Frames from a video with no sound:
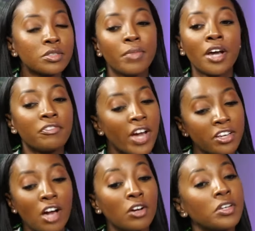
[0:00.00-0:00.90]
Matter of fact,
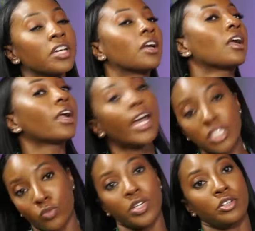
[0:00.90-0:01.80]
y'all gonna get
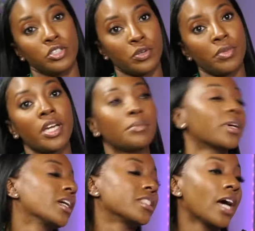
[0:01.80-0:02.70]
less reels from me
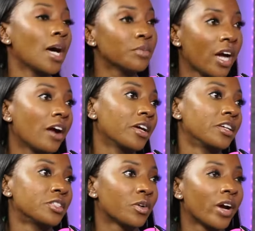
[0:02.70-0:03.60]
because I'm tired of
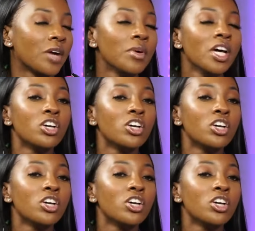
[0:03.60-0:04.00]
Instagram.